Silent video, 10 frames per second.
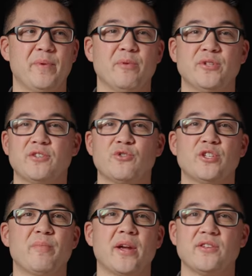If people
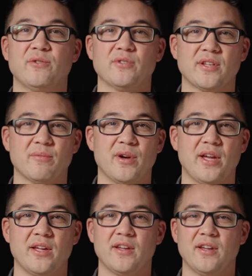disrespect you in some
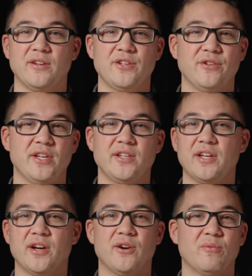way, do you need to
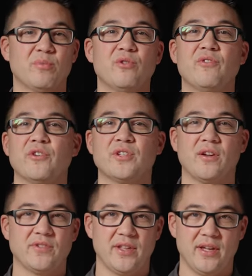go prove
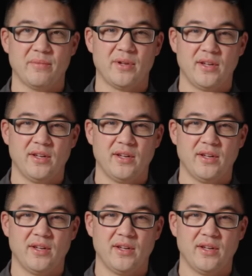yourself to them?